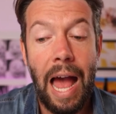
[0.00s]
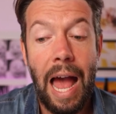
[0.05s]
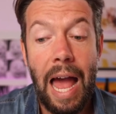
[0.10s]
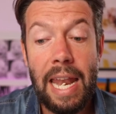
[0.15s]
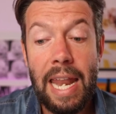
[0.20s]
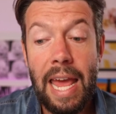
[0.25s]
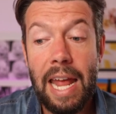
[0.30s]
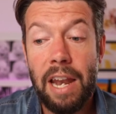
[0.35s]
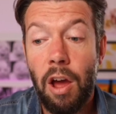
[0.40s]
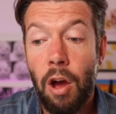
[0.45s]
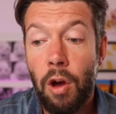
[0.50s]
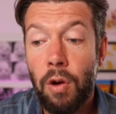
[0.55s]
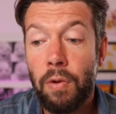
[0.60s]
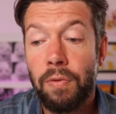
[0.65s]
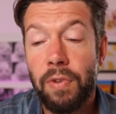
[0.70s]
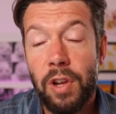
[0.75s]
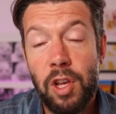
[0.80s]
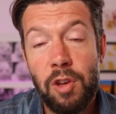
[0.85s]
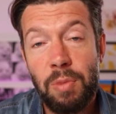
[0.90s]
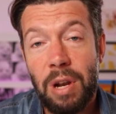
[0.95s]
And then
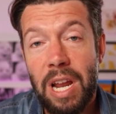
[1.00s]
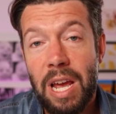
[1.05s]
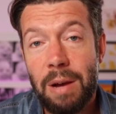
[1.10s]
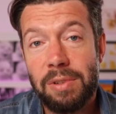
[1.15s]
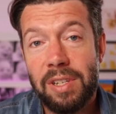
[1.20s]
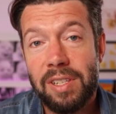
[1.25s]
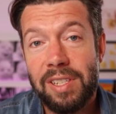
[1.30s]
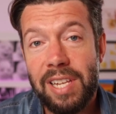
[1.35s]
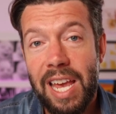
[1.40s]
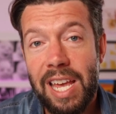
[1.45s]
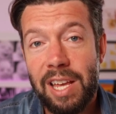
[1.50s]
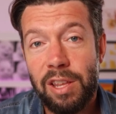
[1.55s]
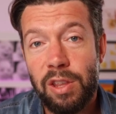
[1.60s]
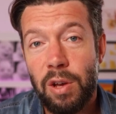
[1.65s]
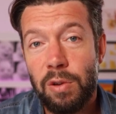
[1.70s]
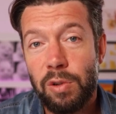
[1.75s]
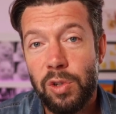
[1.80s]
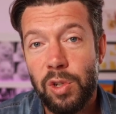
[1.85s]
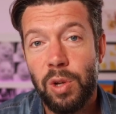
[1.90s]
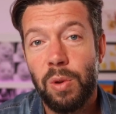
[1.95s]
hopefully you've been able to take
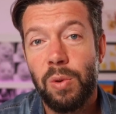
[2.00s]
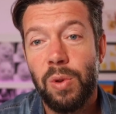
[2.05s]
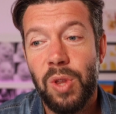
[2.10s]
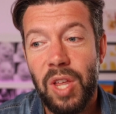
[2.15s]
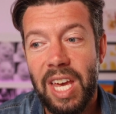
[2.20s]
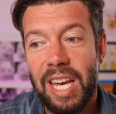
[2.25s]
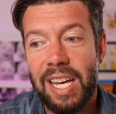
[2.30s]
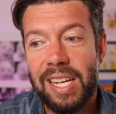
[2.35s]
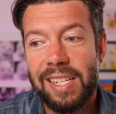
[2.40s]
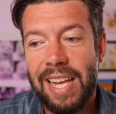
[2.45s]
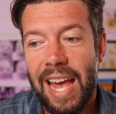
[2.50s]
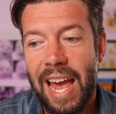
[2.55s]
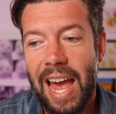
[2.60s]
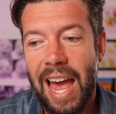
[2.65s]
those two things